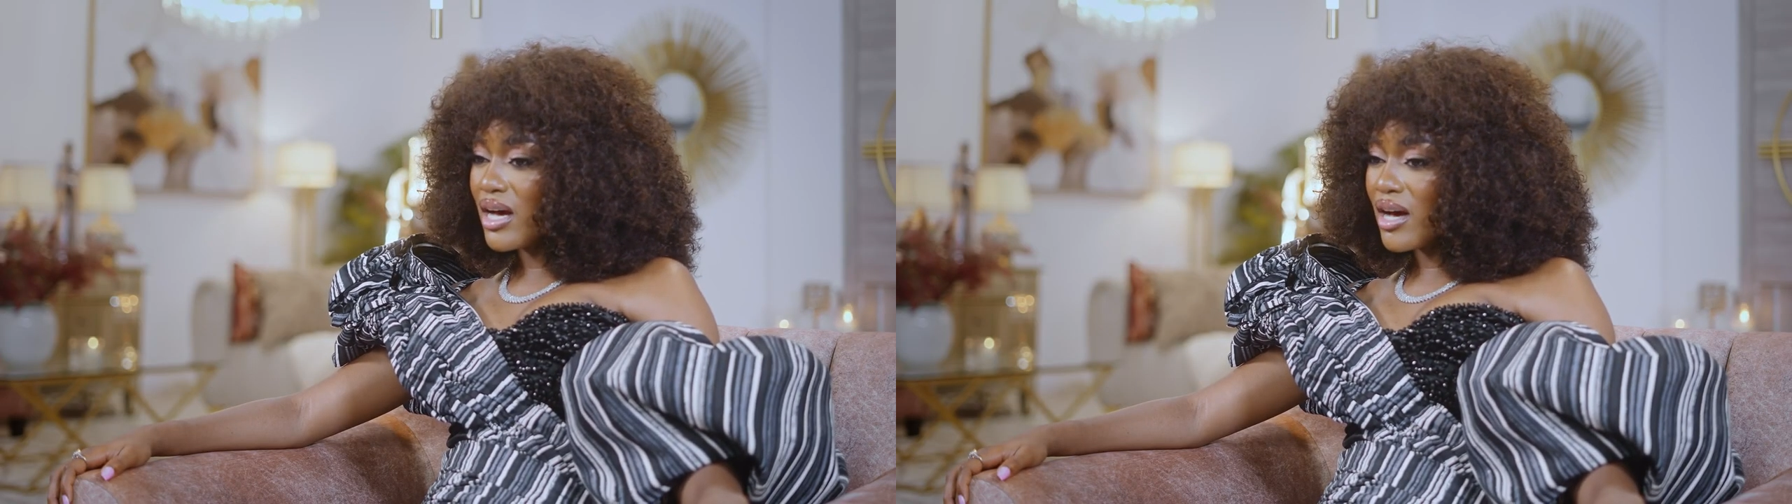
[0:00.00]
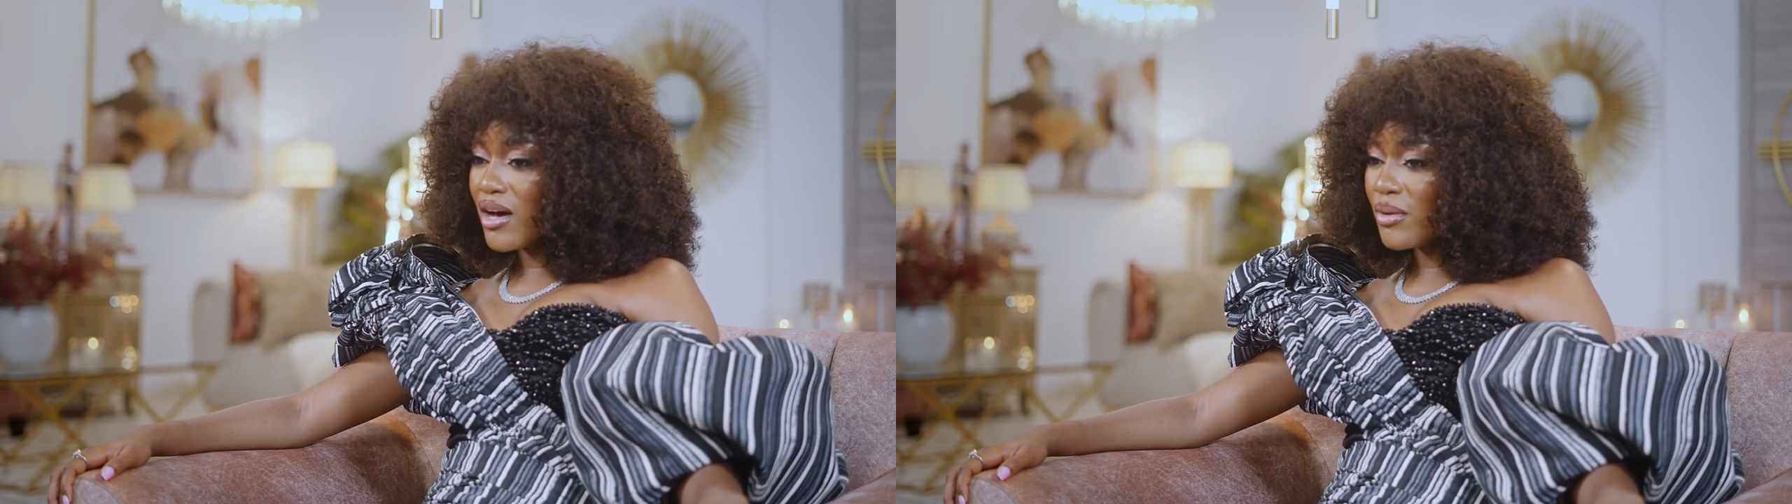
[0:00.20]

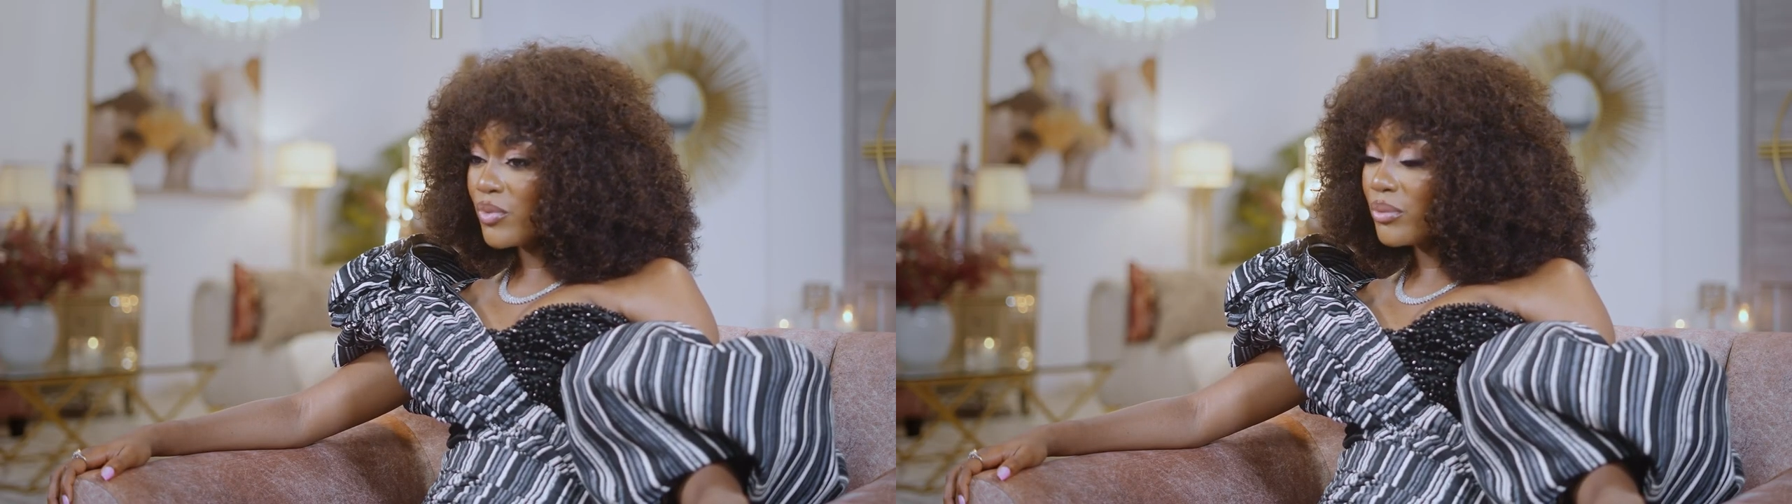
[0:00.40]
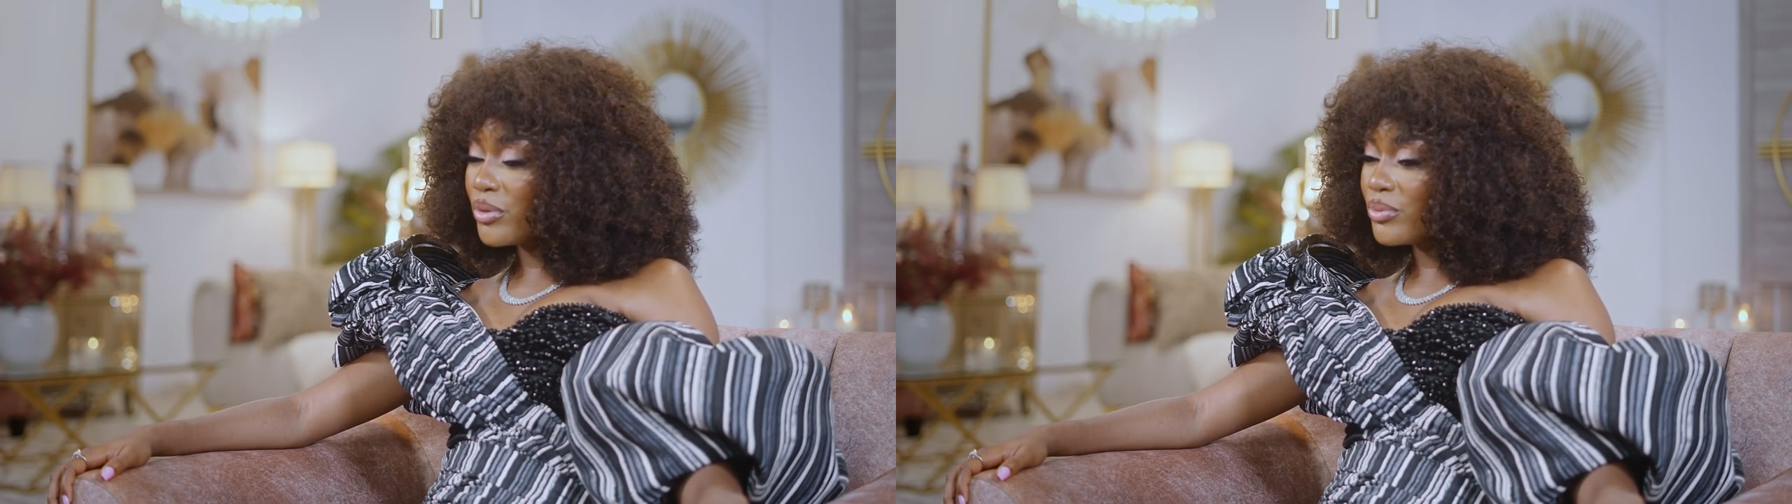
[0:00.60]

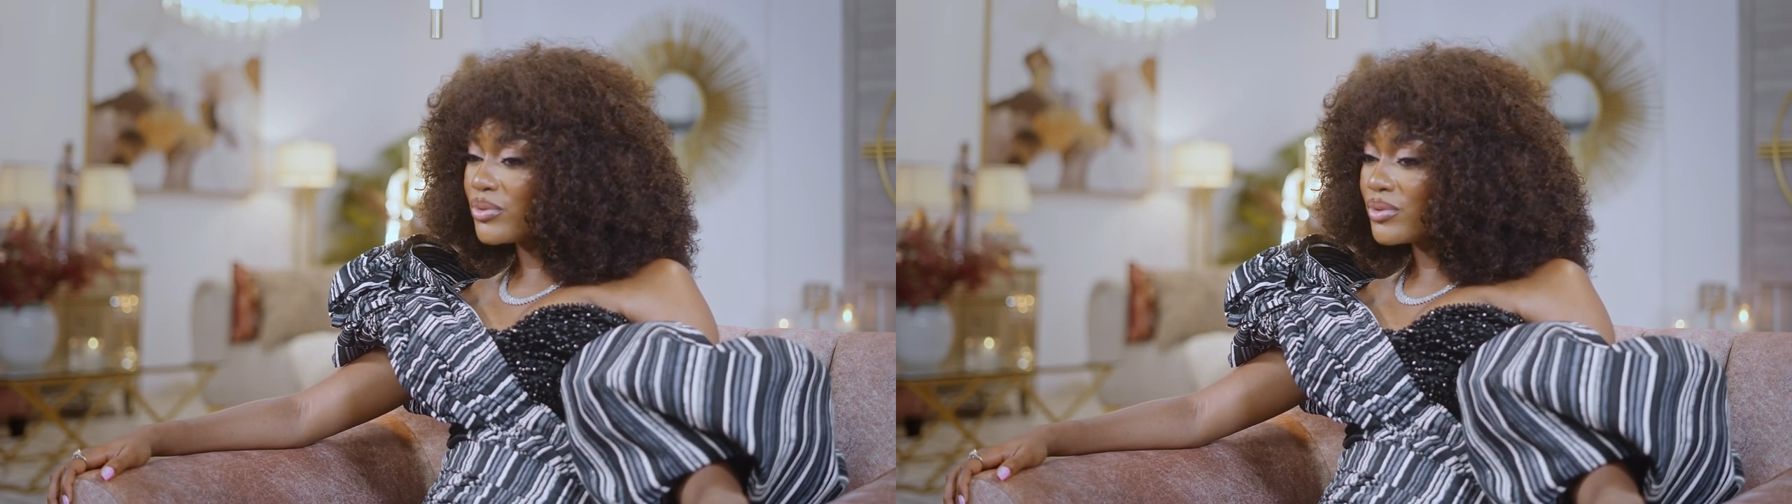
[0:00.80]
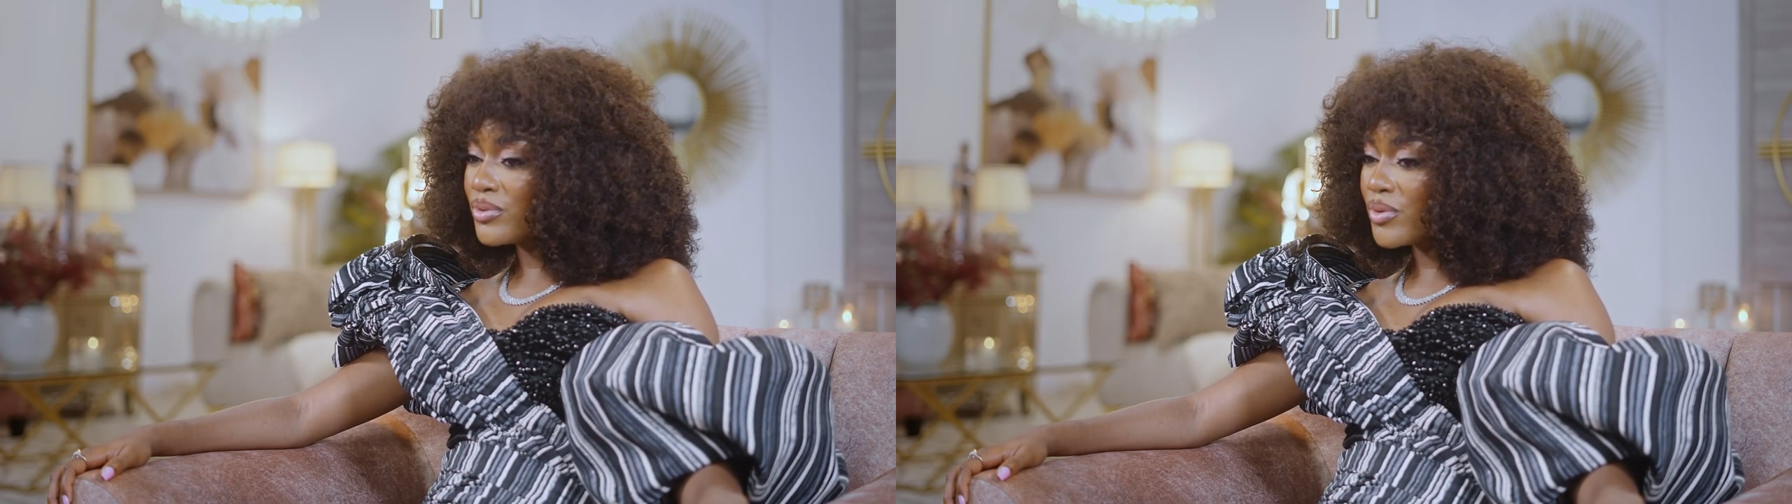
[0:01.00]
What people
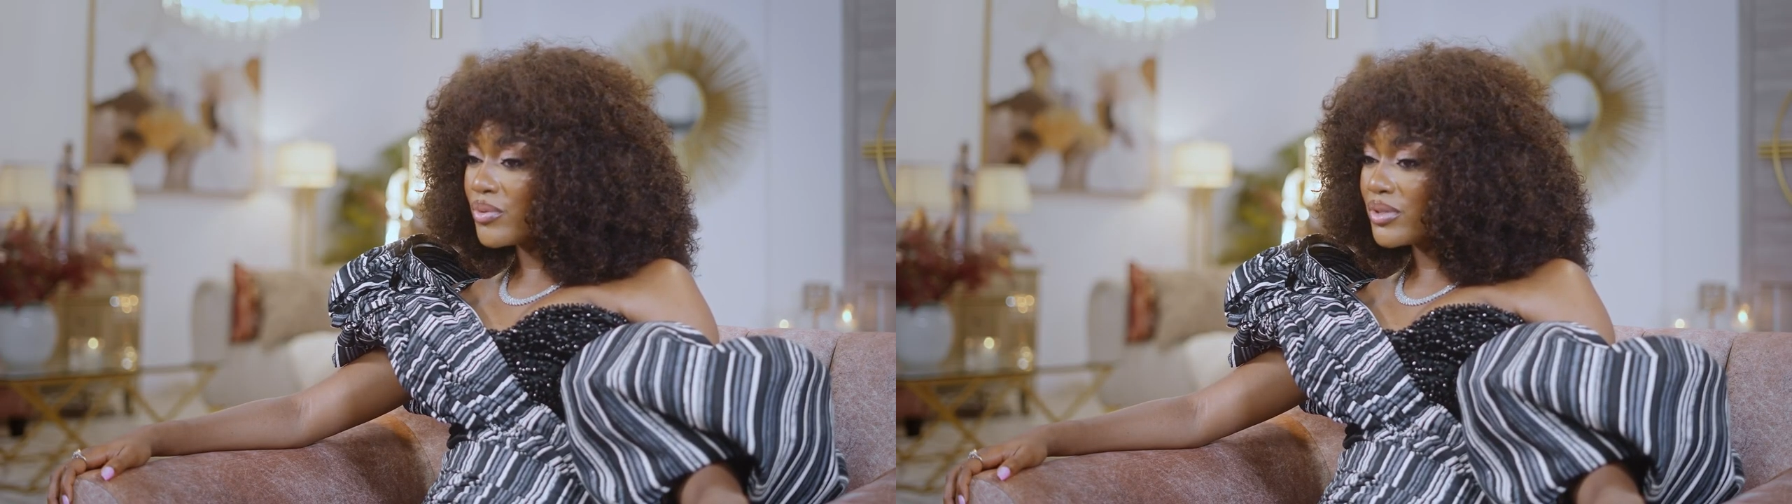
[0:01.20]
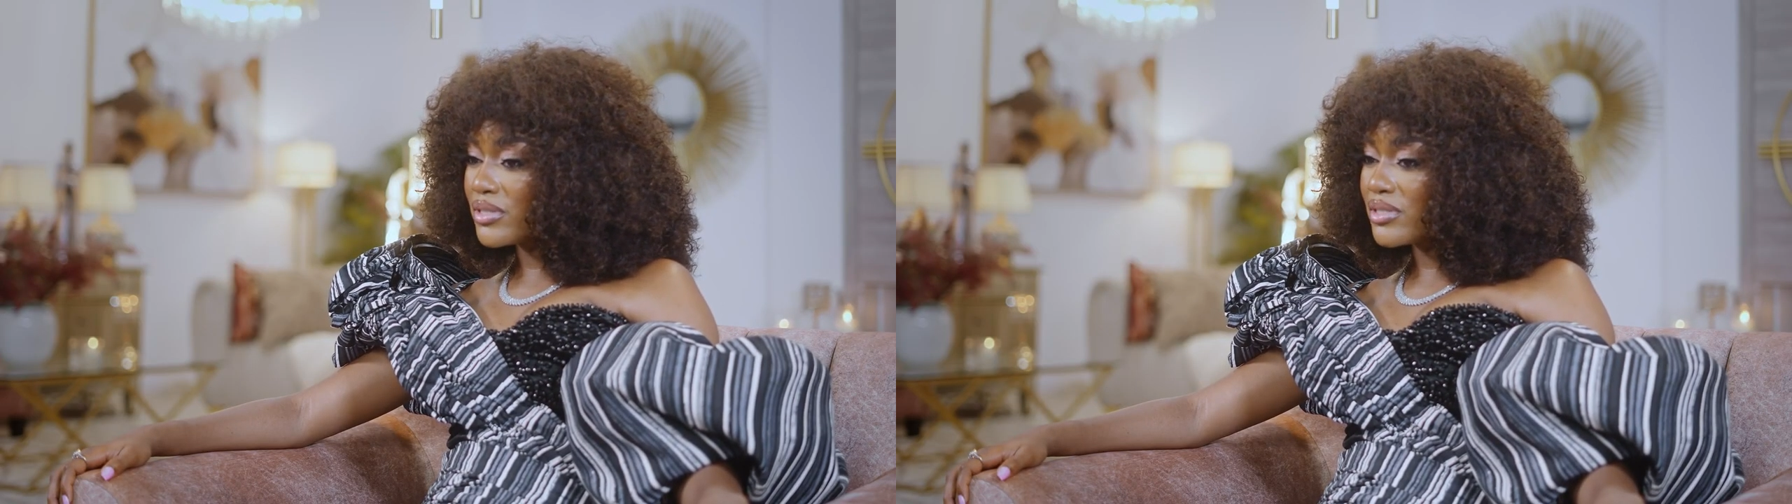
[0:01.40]
don't know
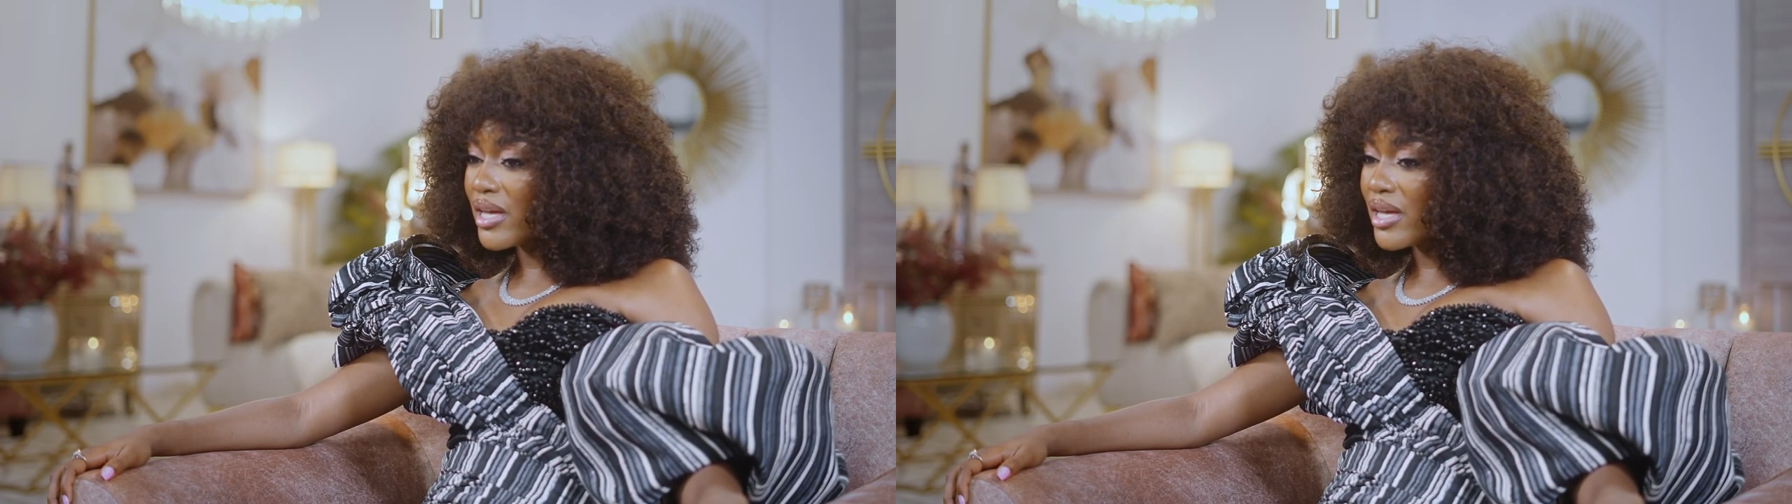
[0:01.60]
is